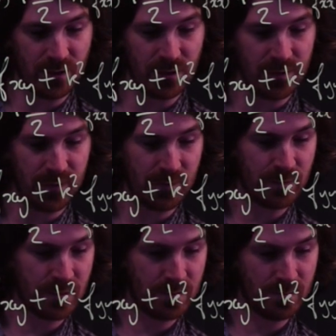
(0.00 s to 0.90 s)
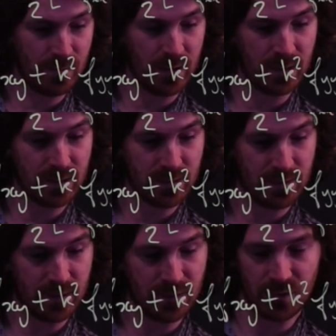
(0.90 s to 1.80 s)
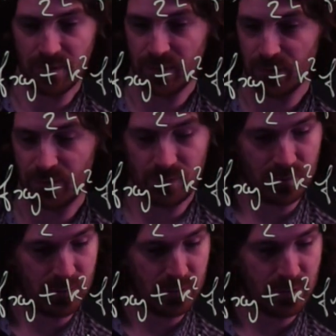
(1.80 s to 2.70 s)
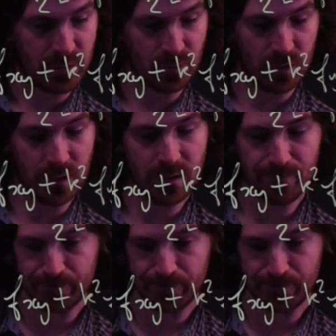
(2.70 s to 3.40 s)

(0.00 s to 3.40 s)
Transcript: derivatives minus this derivative squared.